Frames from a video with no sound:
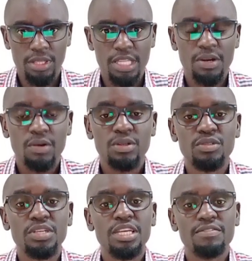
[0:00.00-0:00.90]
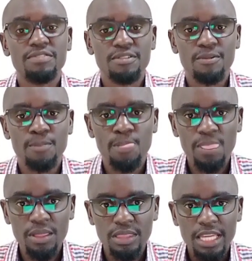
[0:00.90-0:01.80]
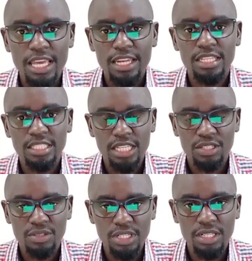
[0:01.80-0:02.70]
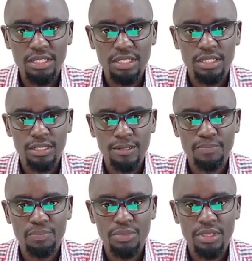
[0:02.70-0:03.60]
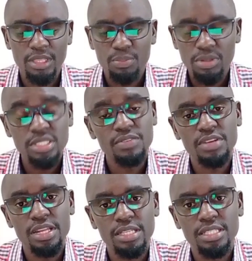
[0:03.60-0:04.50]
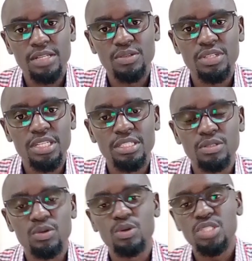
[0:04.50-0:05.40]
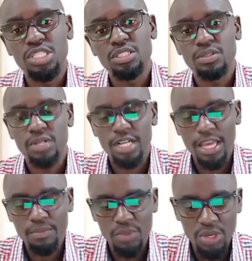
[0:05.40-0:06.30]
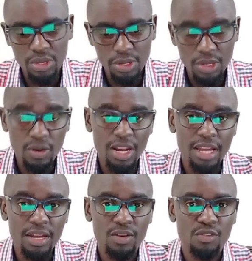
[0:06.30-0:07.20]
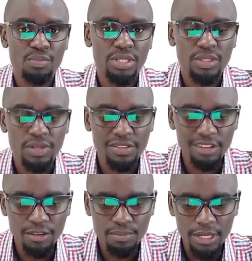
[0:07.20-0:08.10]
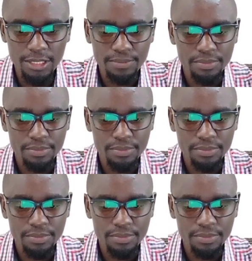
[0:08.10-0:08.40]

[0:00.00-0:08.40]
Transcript: that are going to give you the energy that you need, the positive energy that you need to continue climbing your ladder of personal development.